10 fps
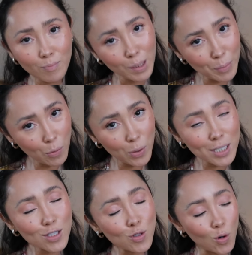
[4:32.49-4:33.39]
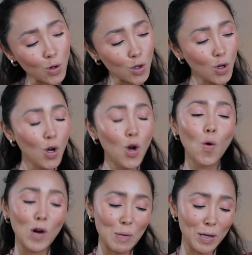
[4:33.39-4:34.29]
But I went in store.
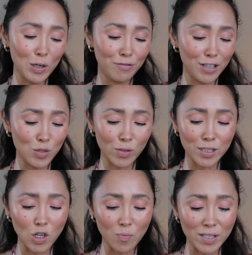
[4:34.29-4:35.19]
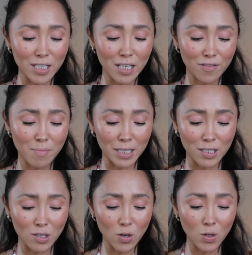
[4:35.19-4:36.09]
One of my good friends was here visiting from
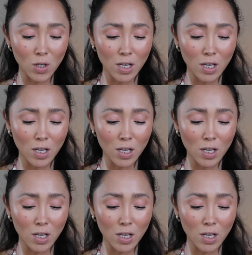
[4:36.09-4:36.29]
Mexico.